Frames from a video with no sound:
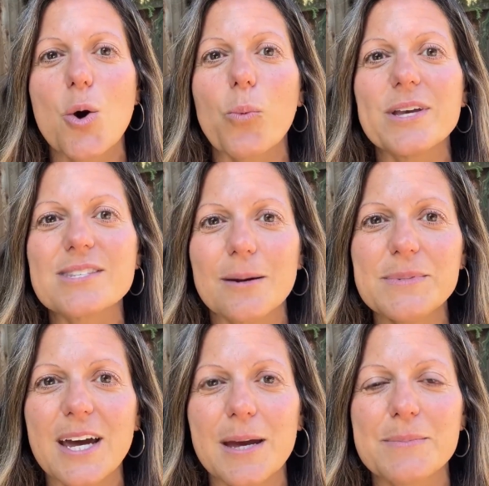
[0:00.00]
we
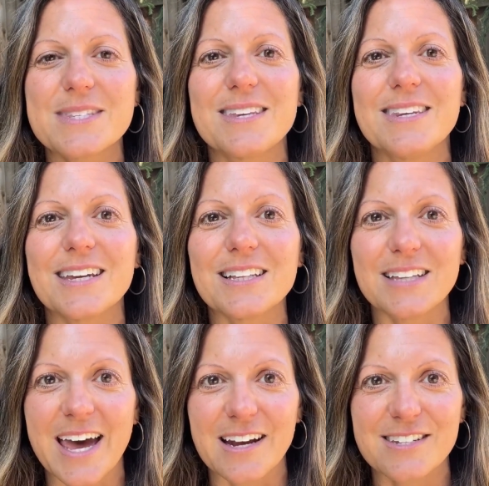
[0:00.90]
sometimes
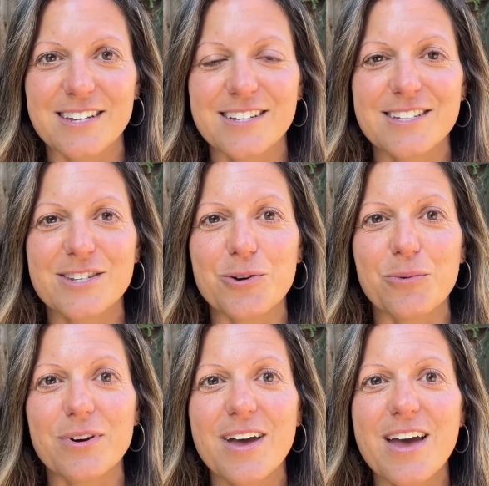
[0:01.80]
neglect
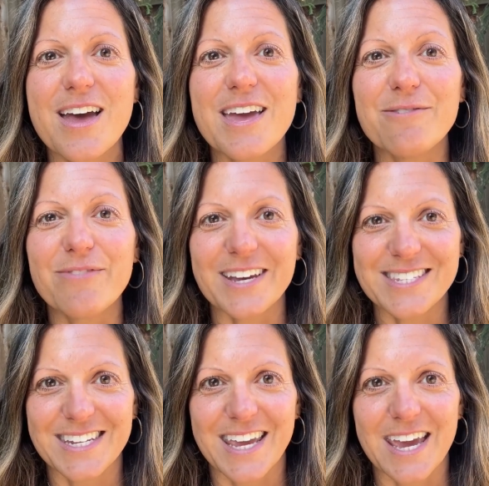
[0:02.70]
to
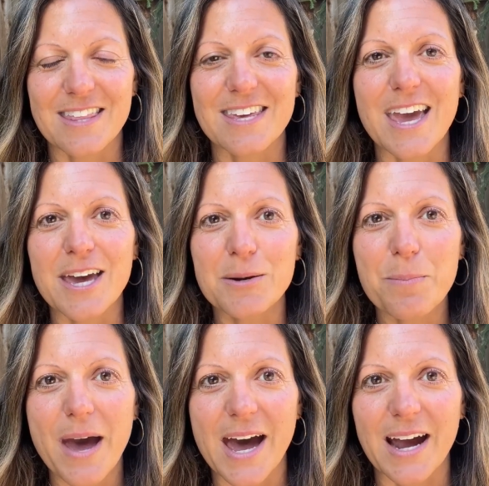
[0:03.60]
investigate the
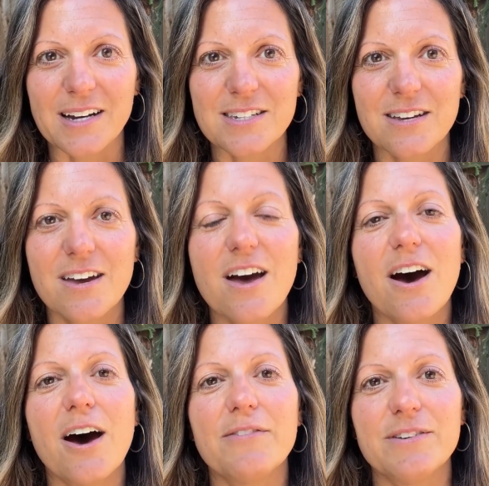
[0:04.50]
impact
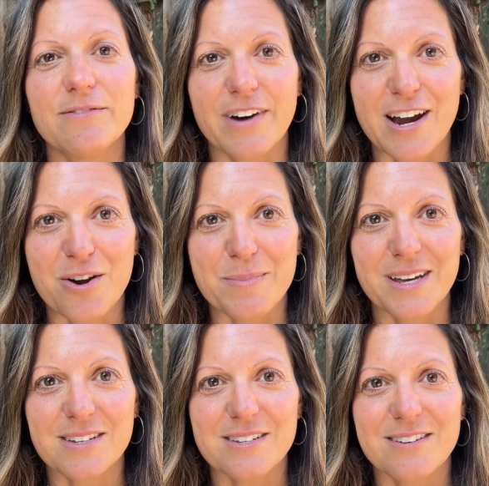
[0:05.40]
of
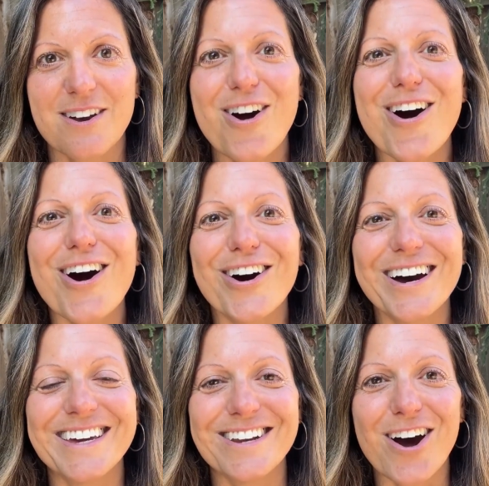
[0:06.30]
environment
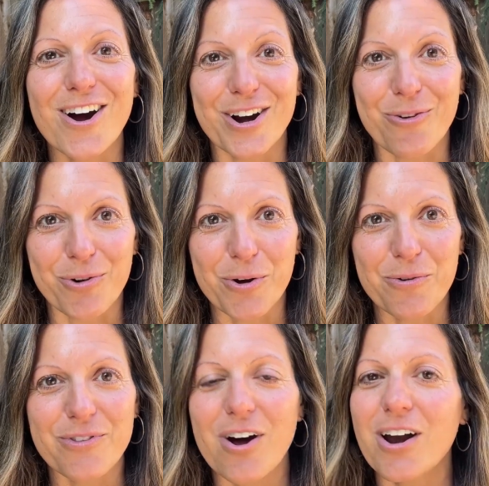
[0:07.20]
on our
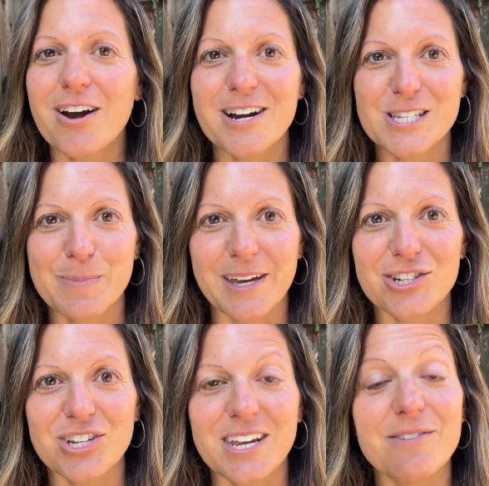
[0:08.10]
growth, on our
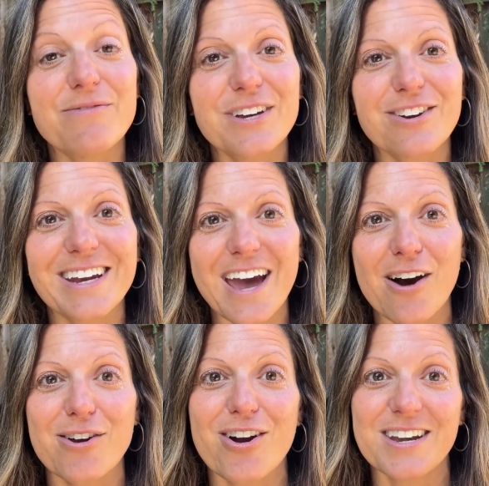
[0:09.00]
expansion, and figuring
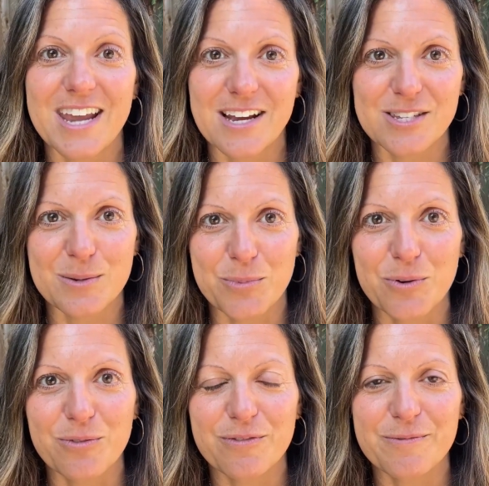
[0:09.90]
out our next
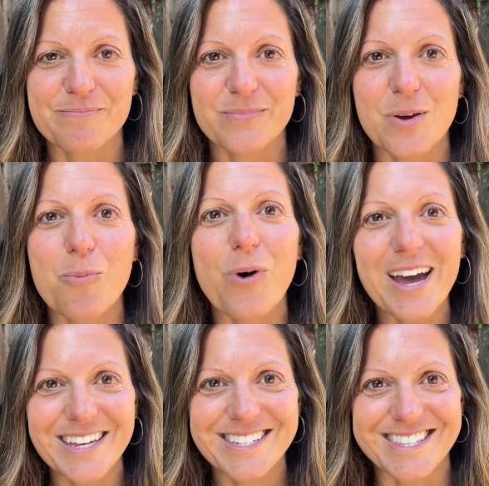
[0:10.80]
move.
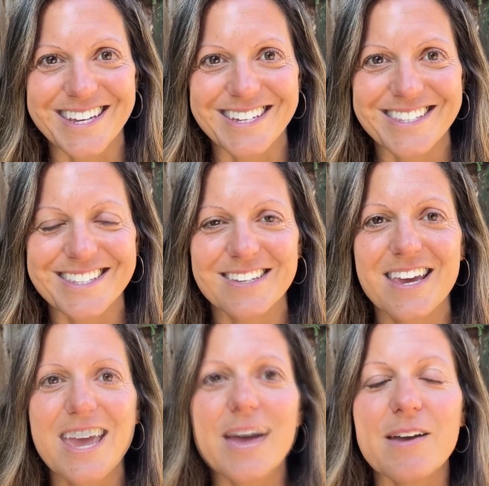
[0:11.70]
Why is this?
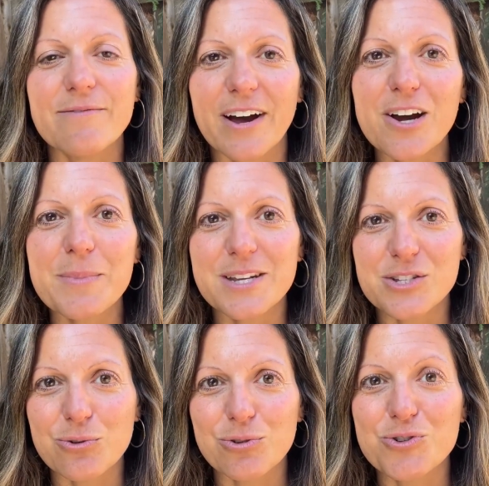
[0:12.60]
Environment
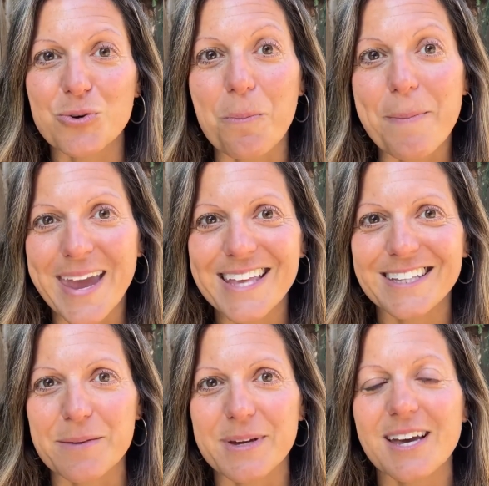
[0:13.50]
is crucial
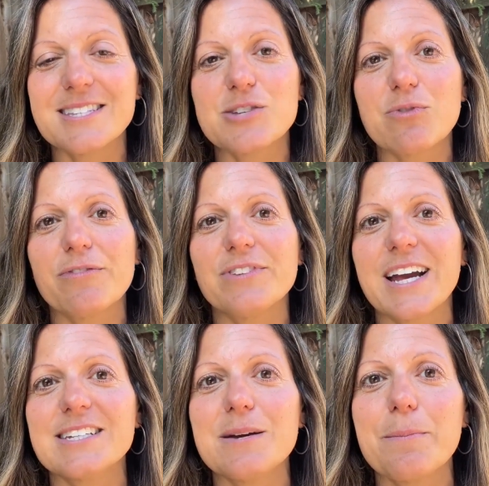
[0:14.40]
mainly because it's
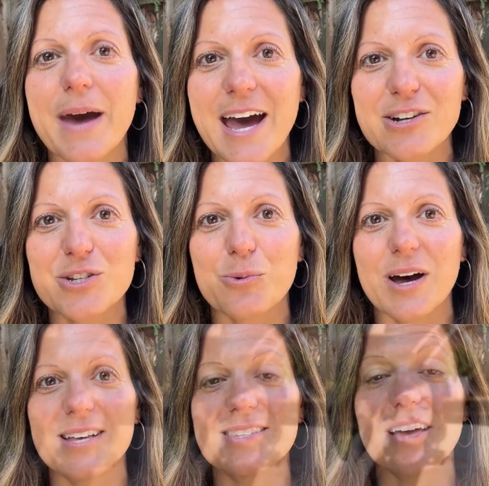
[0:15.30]
reflecting back to
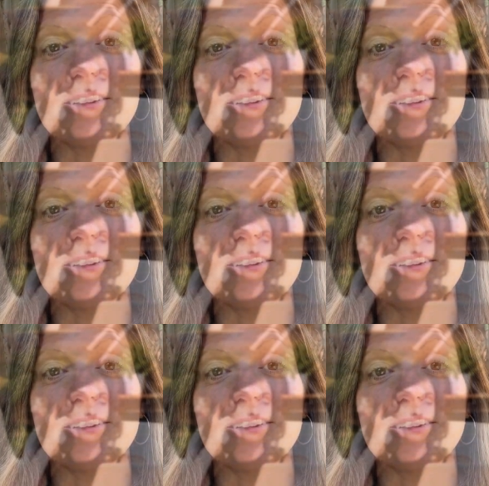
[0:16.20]
us a